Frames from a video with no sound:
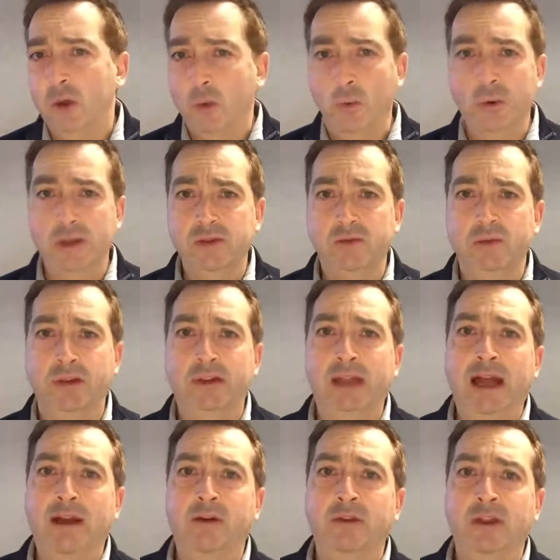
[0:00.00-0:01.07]
which would
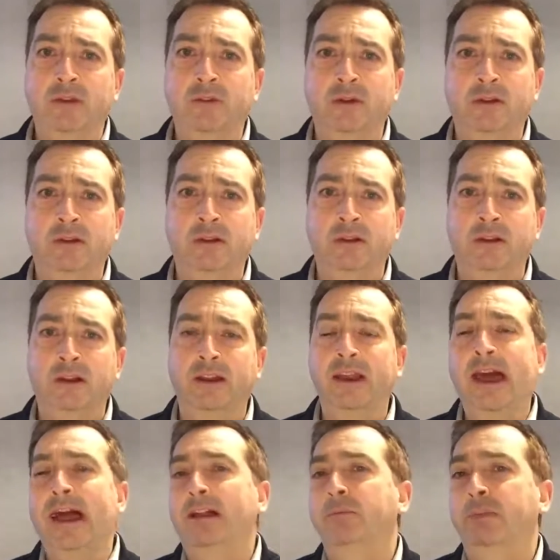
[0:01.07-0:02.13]
allow you and
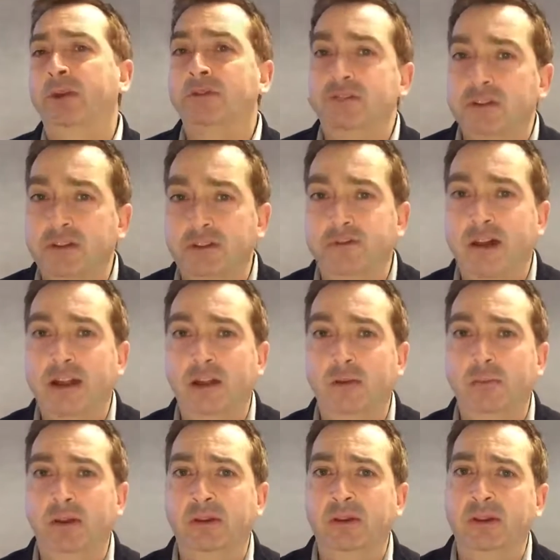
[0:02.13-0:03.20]
help you to develop